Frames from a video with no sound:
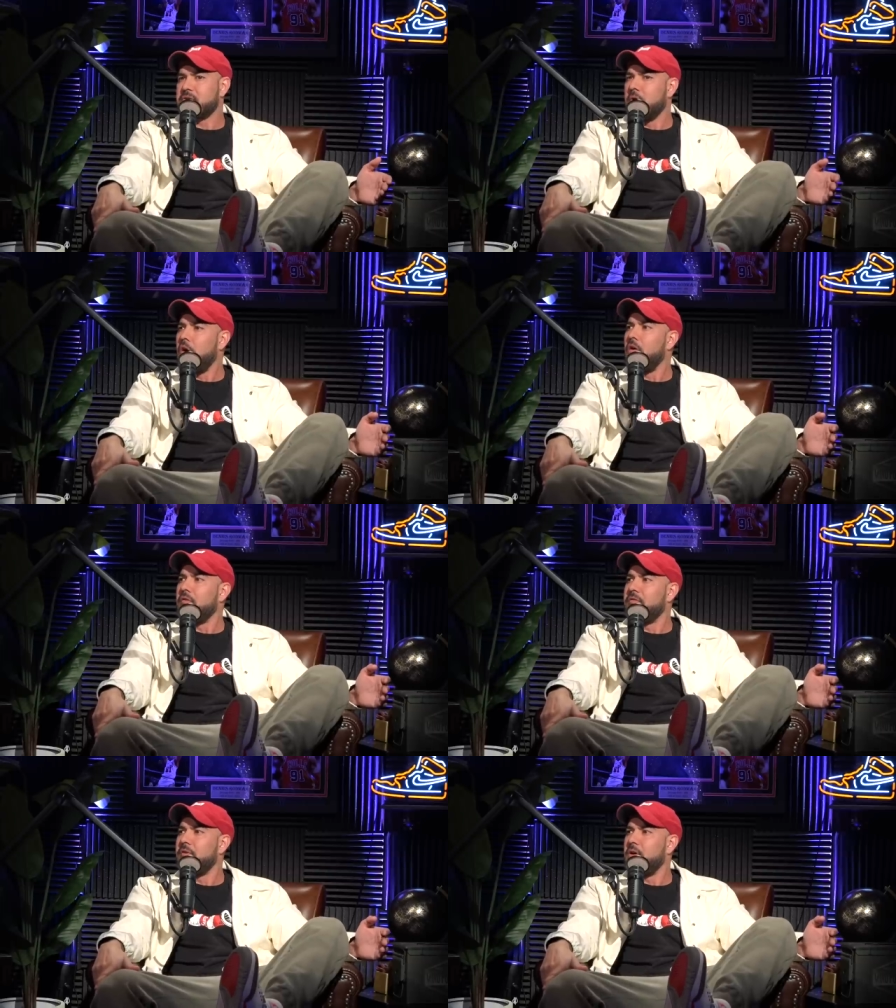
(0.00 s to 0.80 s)

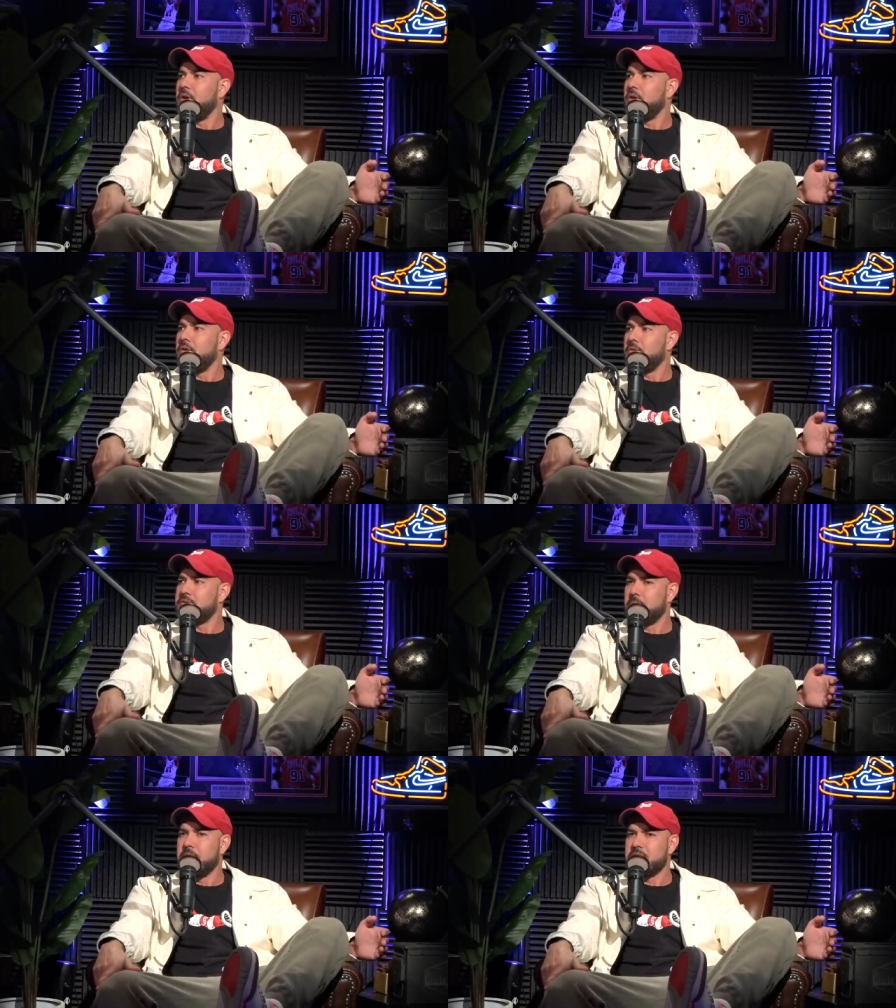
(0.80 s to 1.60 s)
solve
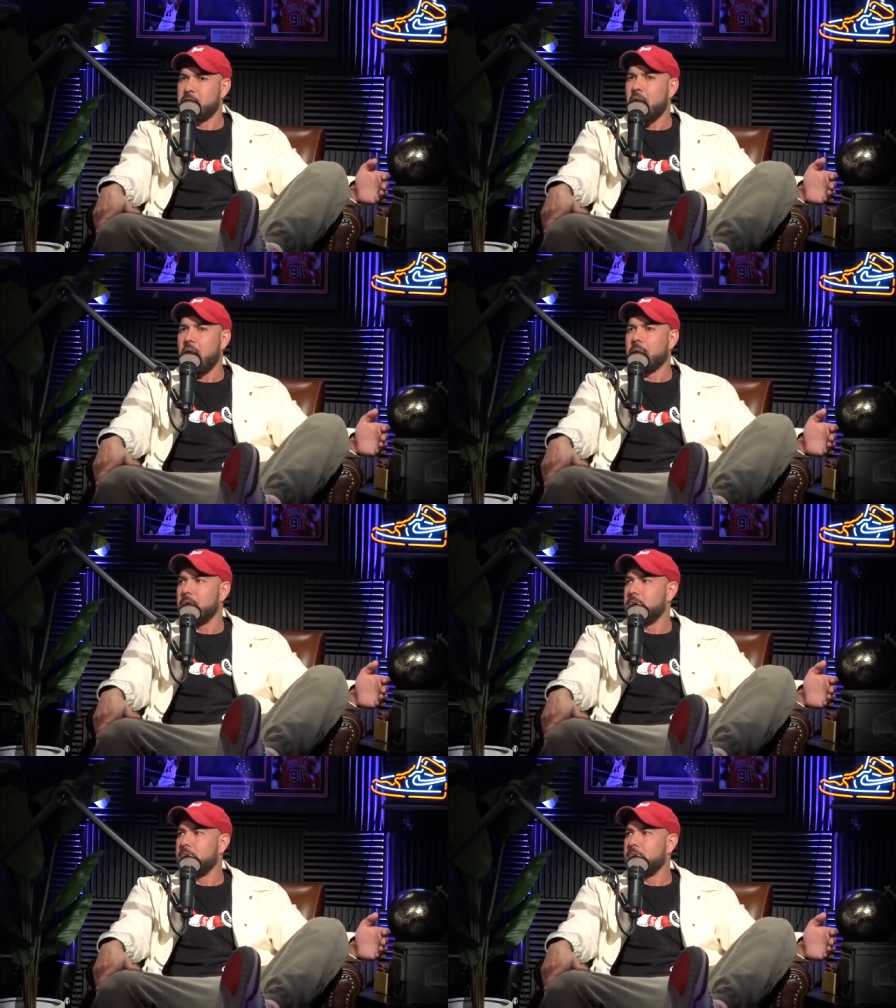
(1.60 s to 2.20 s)
some of this problem?